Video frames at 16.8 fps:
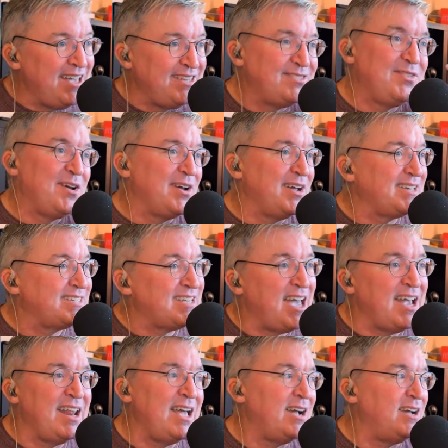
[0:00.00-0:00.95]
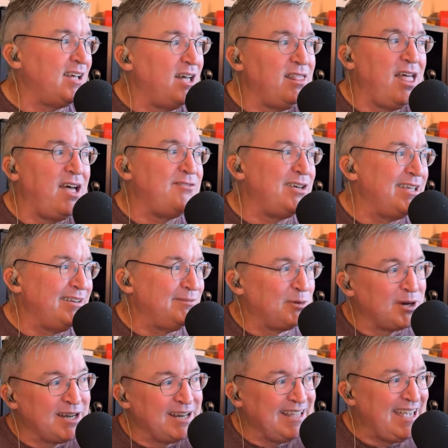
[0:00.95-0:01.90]
It's very exciting. I love it.
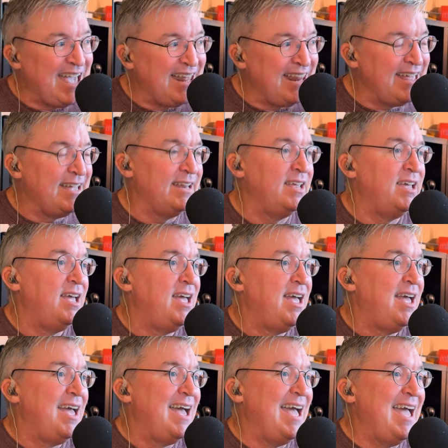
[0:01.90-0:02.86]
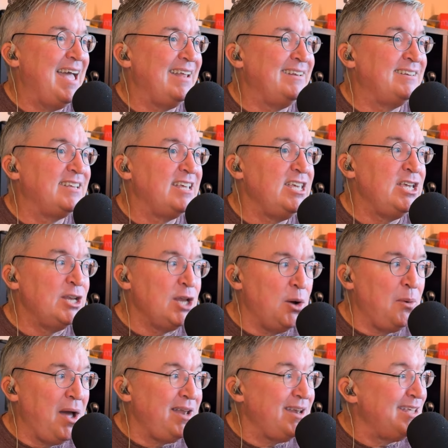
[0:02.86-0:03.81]
We're gonna get it." And you
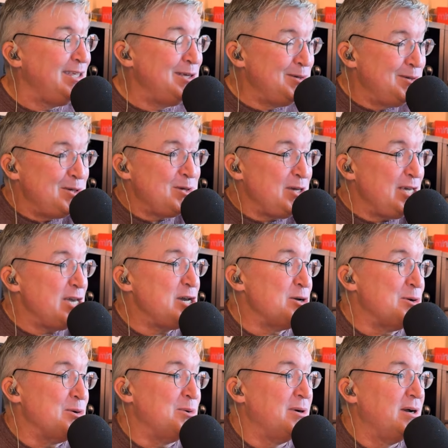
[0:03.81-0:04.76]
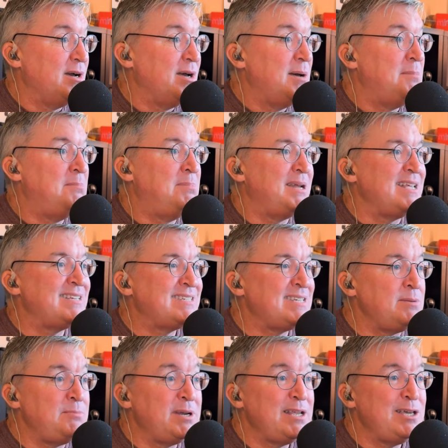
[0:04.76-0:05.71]
know what? You do you. But as
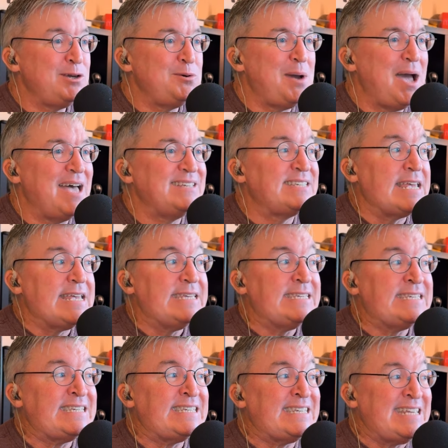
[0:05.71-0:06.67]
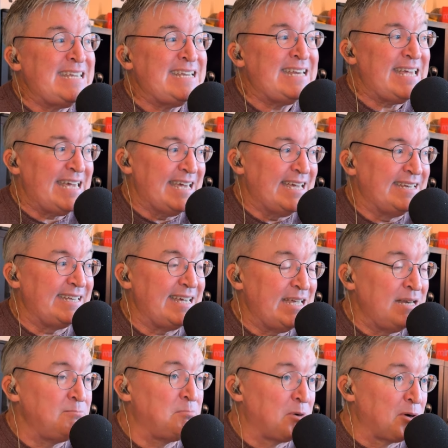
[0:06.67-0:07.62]
somebody who has seen it
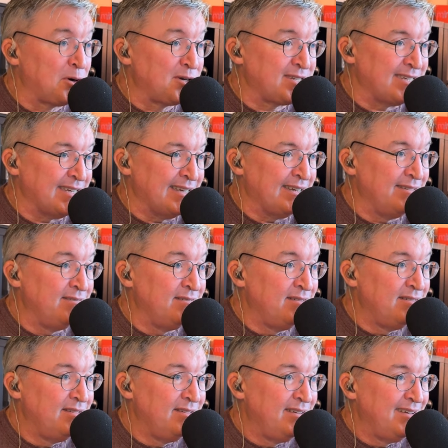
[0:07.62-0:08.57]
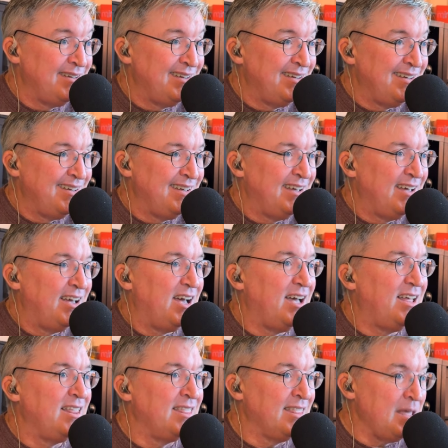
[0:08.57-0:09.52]
in person,
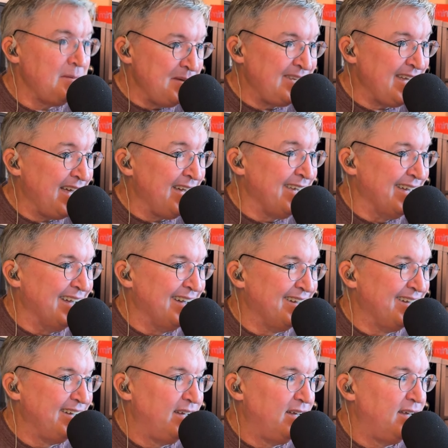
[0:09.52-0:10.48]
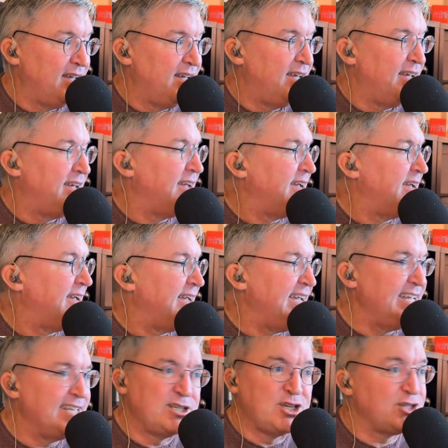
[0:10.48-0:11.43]
let me tell you,
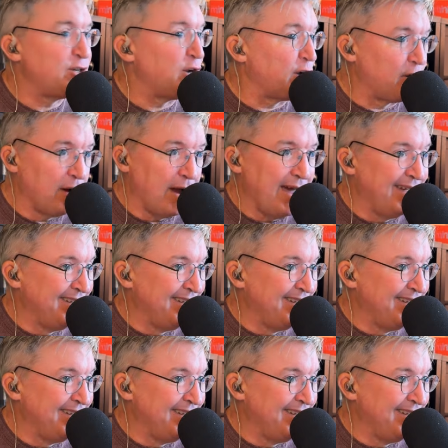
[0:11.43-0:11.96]
it's just dark gray.